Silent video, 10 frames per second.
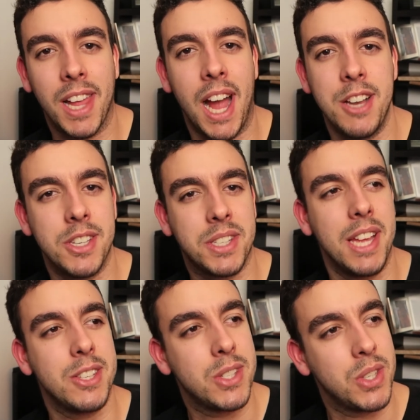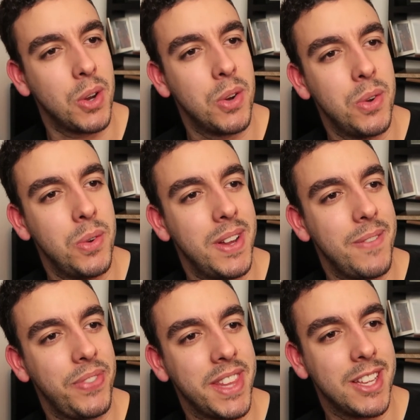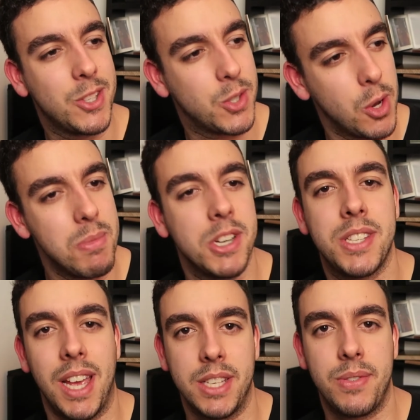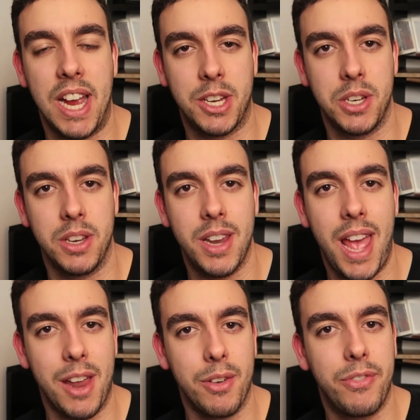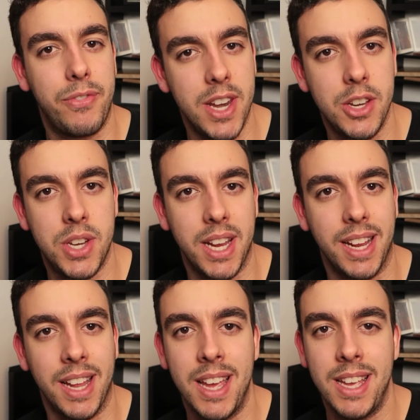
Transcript: like I just get so much satisfaction out of finishing